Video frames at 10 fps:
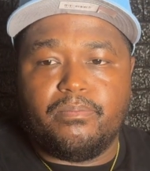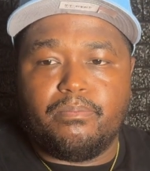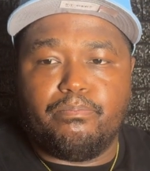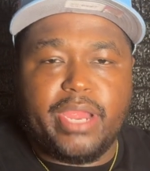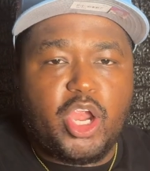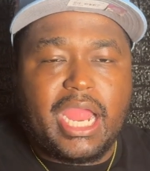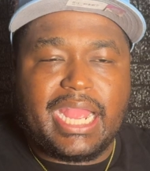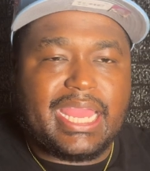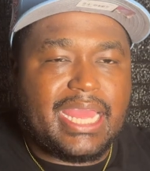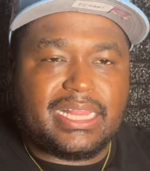Barrett, I
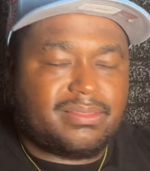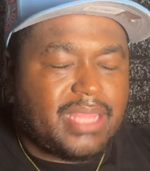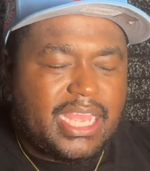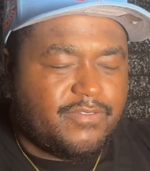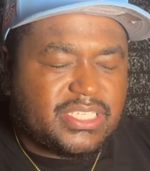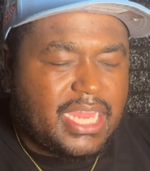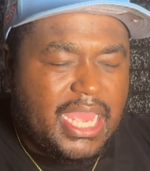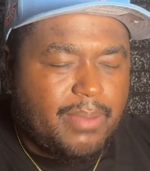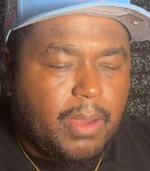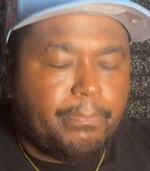can't think of his
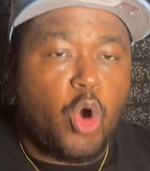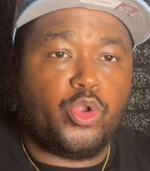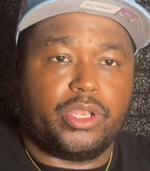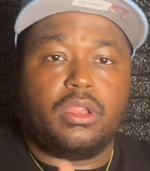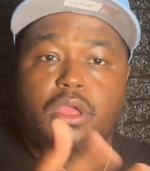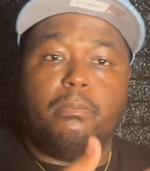name, Bolton.